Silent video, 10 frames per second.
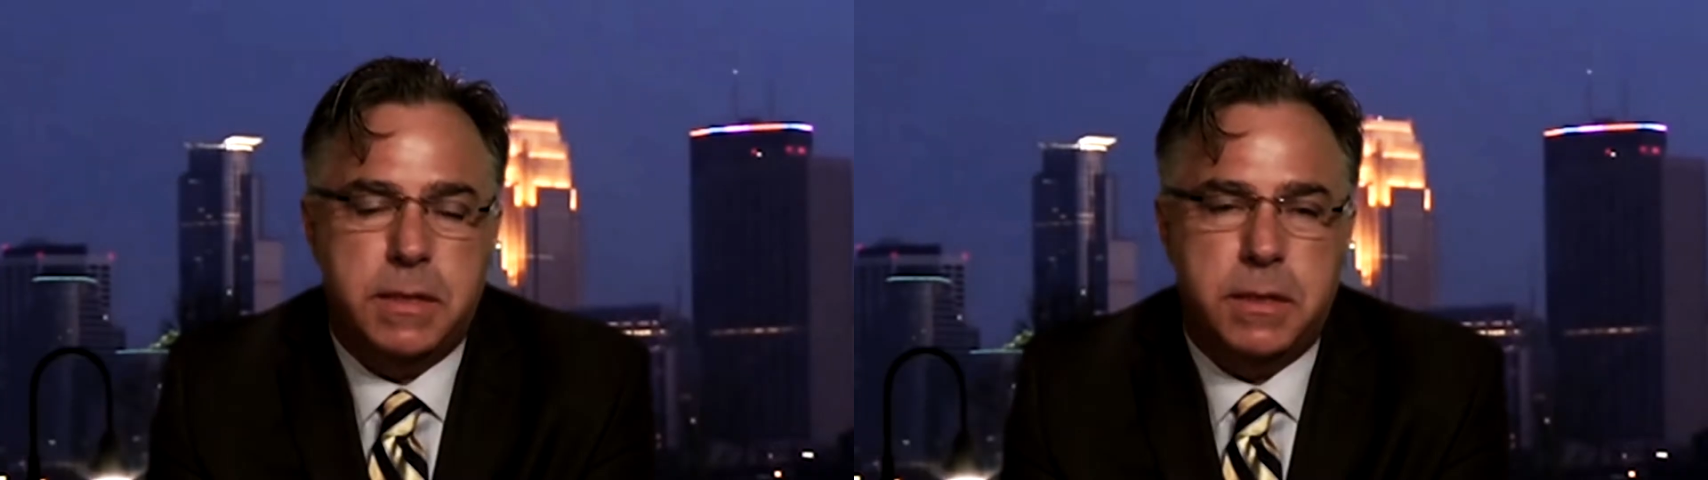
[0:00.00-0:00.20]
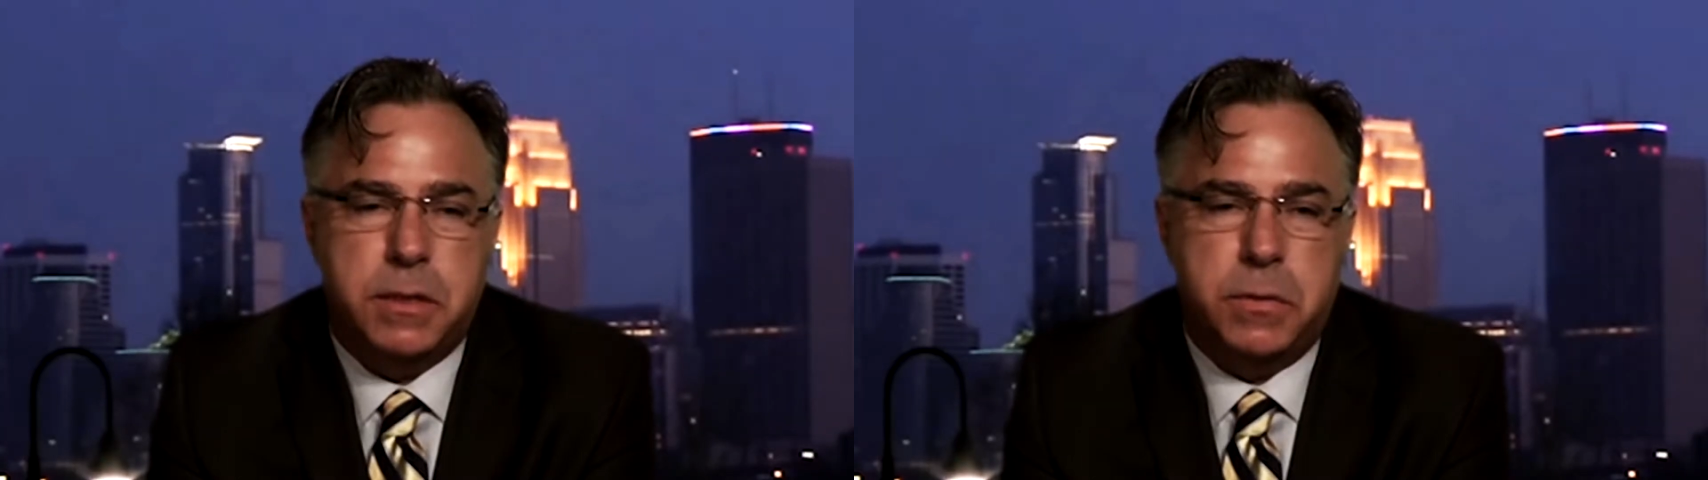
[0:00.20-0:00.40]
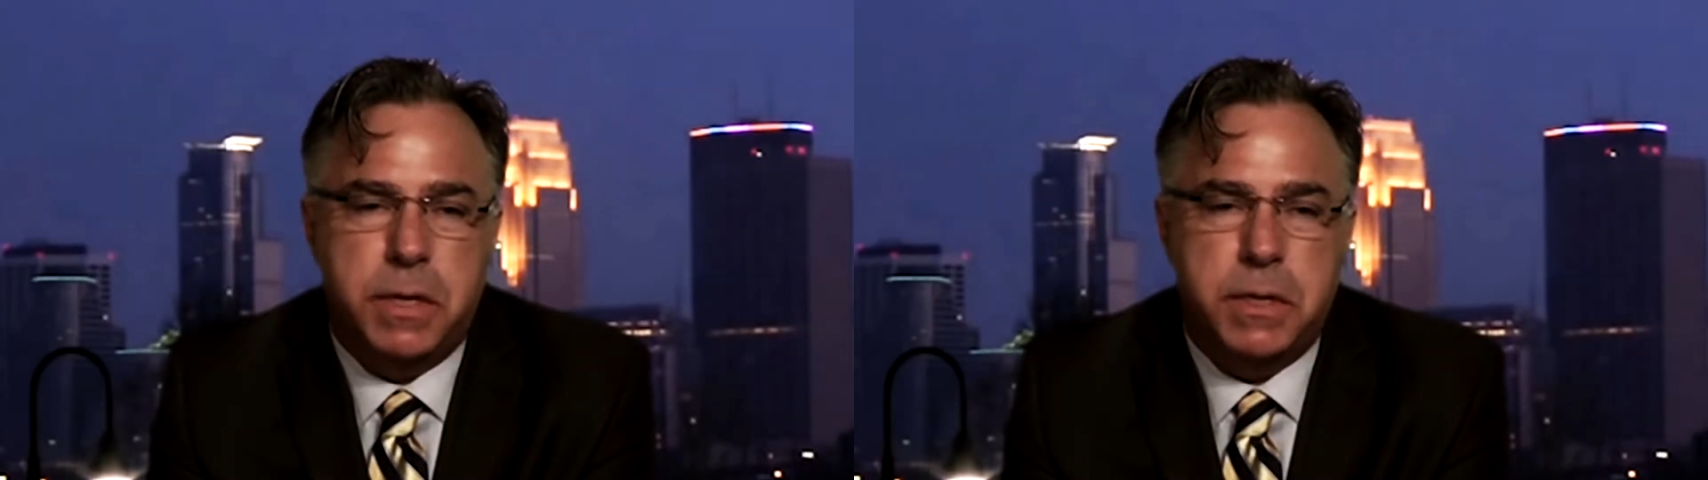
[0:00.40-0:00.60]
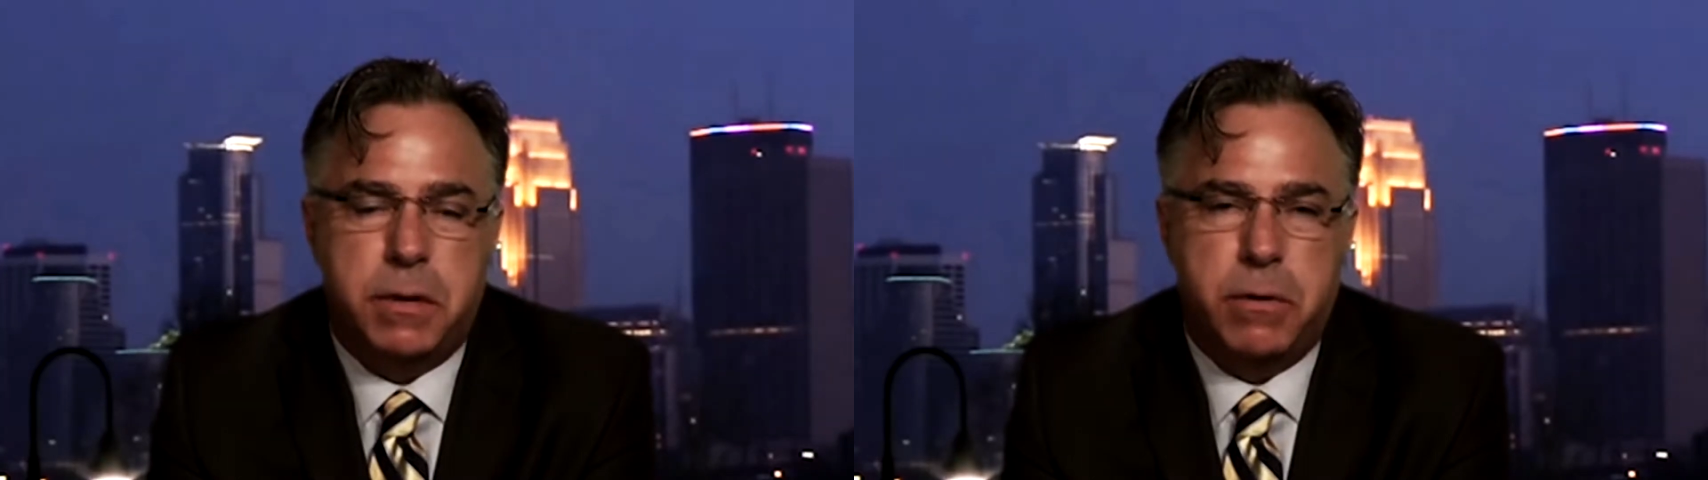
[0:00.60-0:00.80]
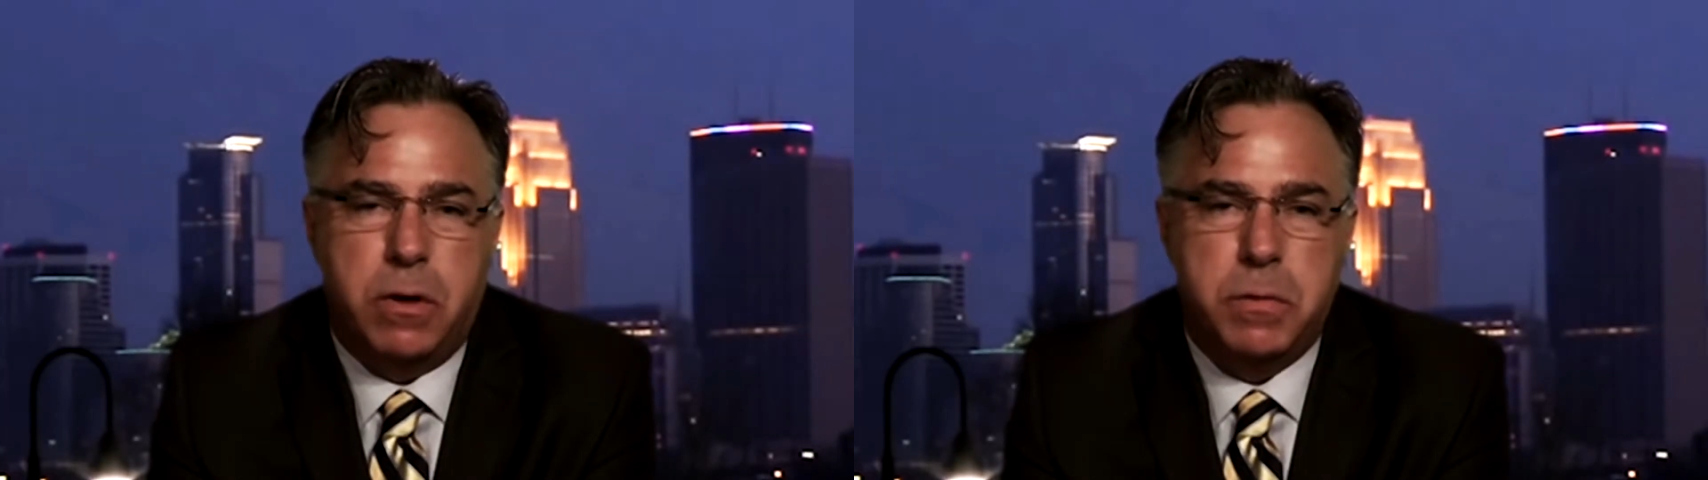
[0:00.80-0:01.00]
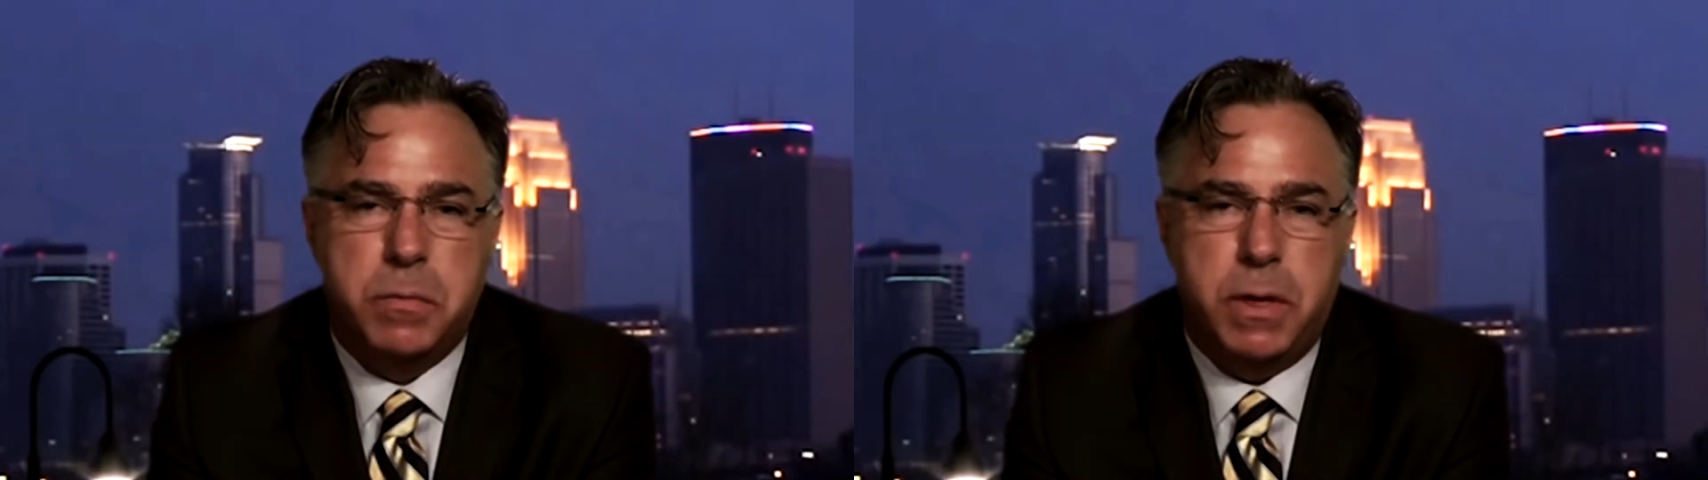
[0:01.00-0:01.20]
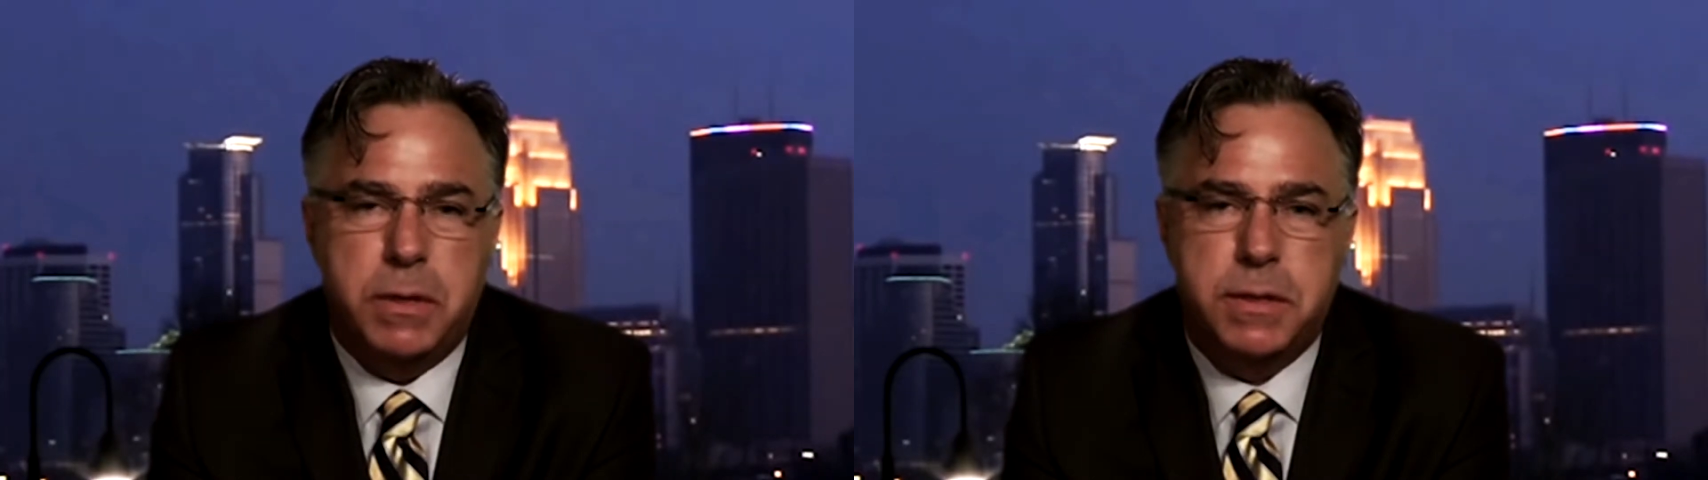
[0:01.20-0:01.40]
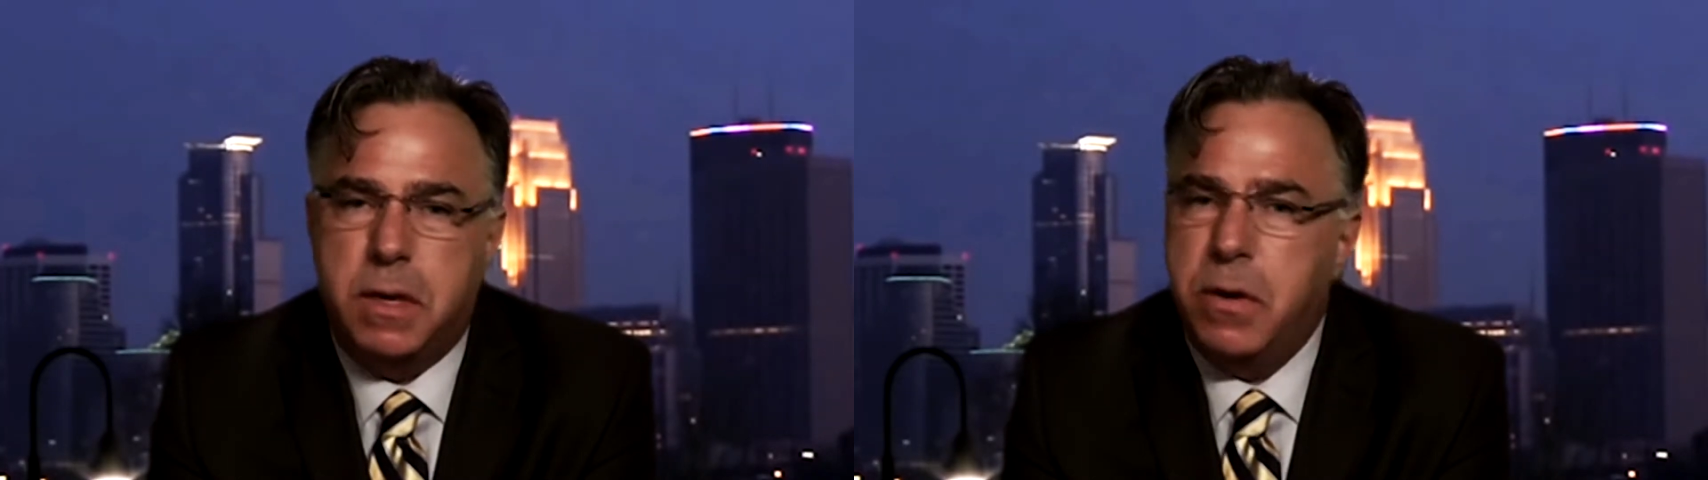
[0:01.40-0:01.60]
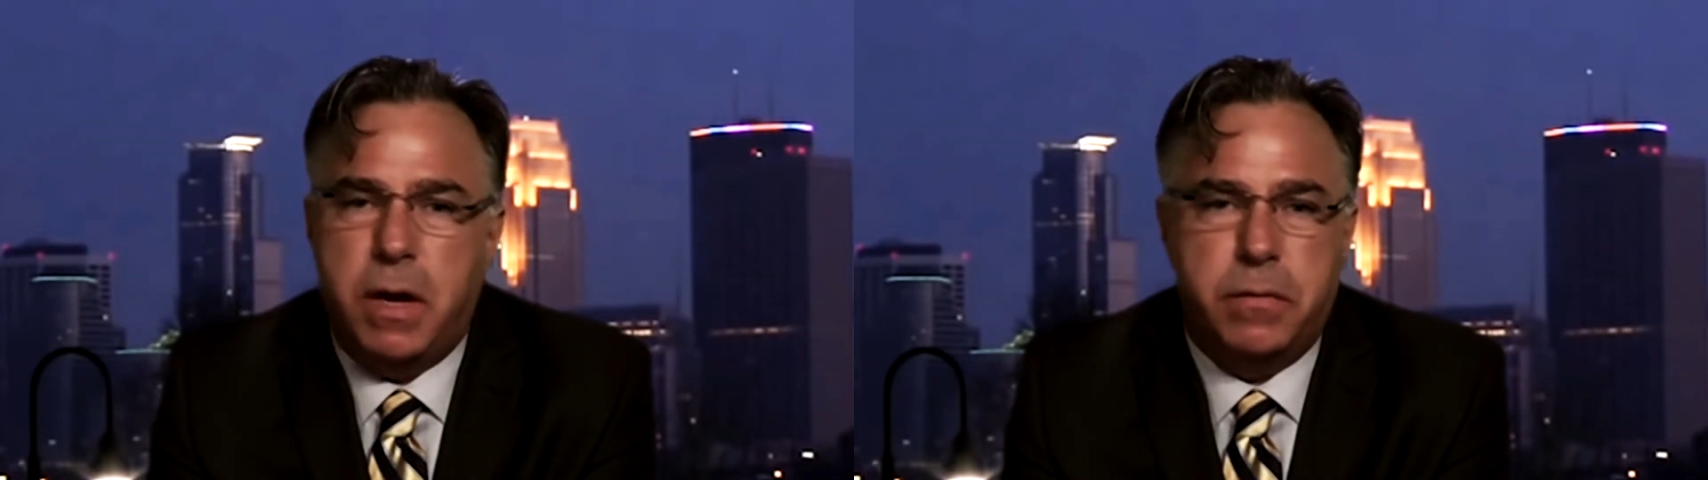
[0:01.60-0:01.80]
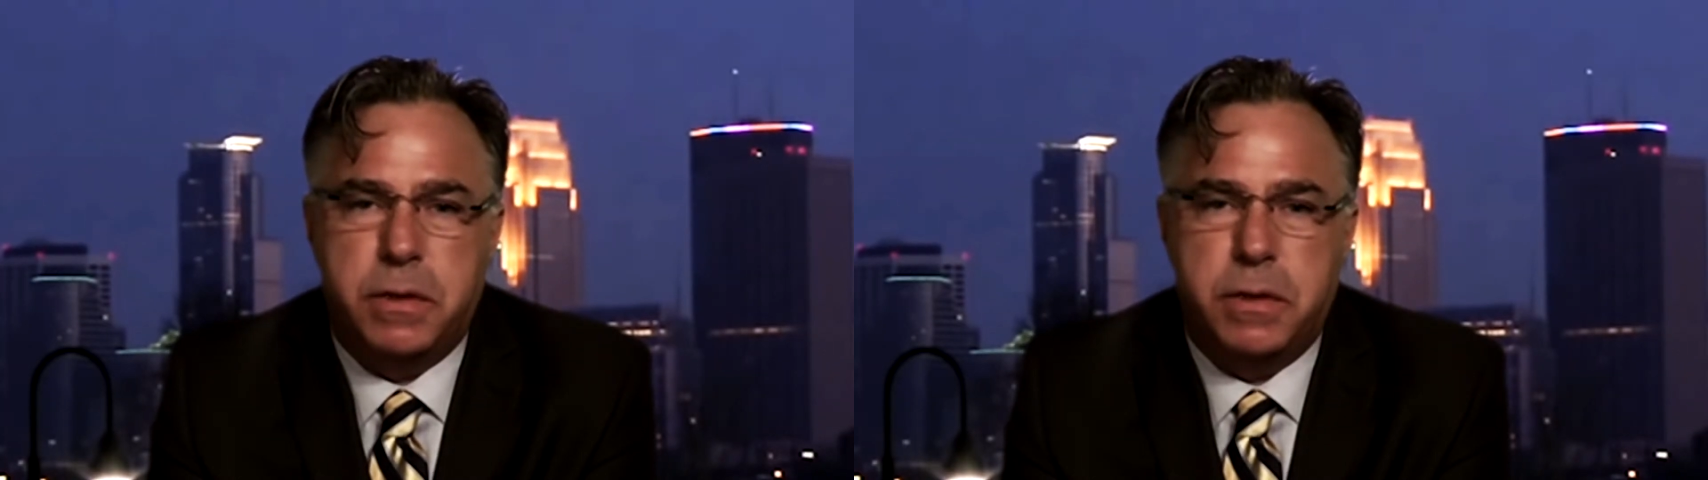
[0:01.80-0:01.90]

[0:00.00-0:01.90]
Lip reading: the situation in Rome as being so out of